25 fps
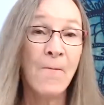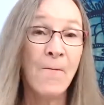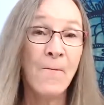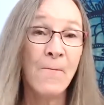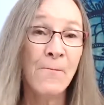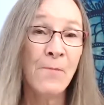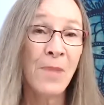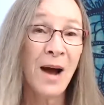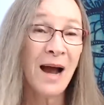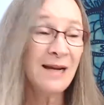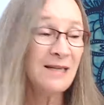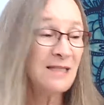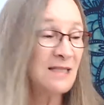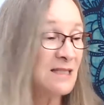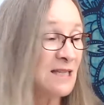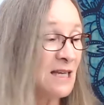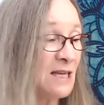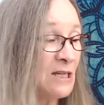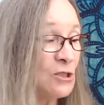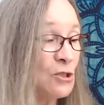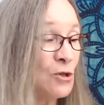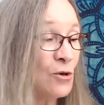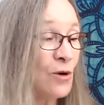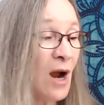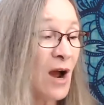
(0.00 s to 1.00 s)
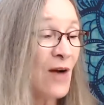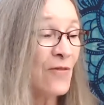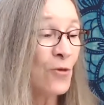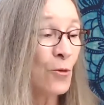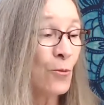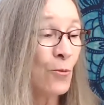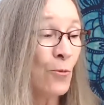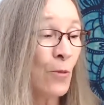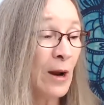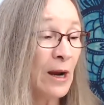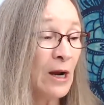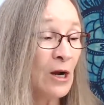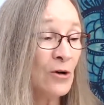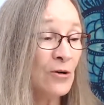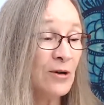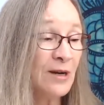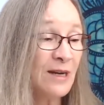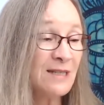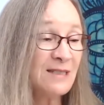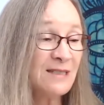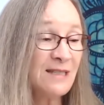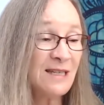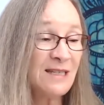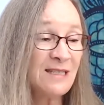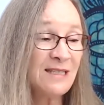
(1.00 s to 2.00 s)
My center of
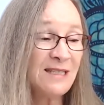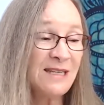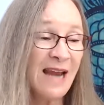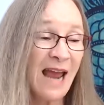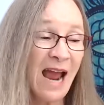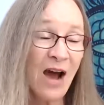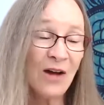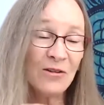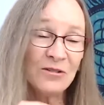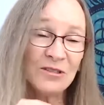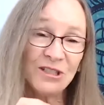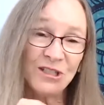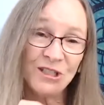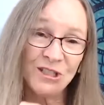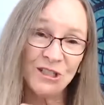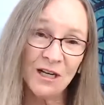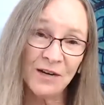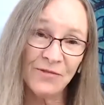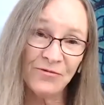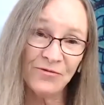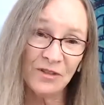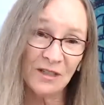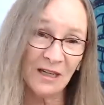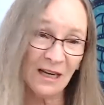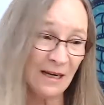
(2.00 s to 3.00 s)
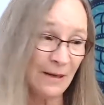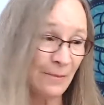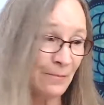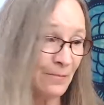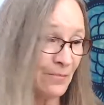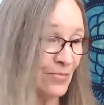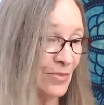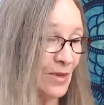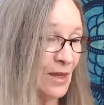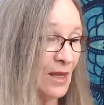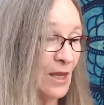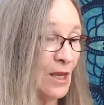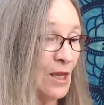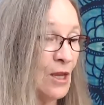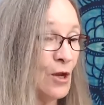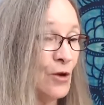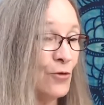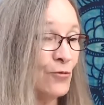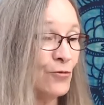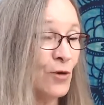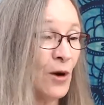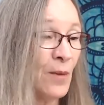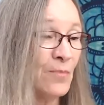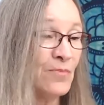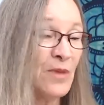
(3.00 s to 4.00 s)
awareness is now shifting
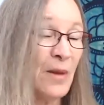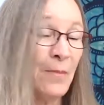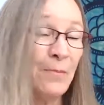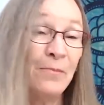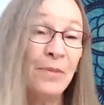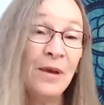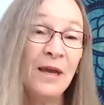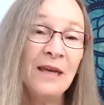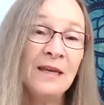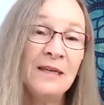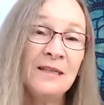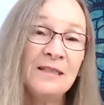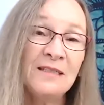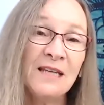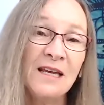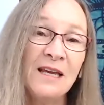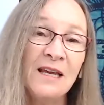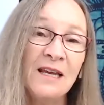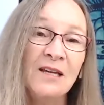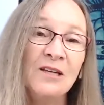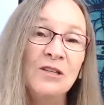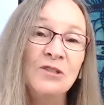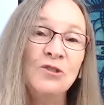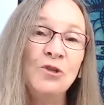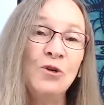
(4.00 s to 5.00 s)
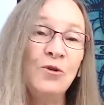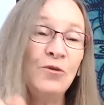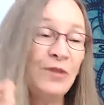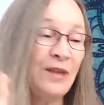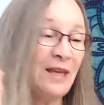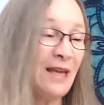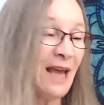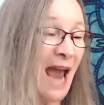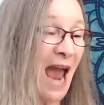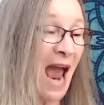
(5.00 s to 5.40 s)
from the pit to the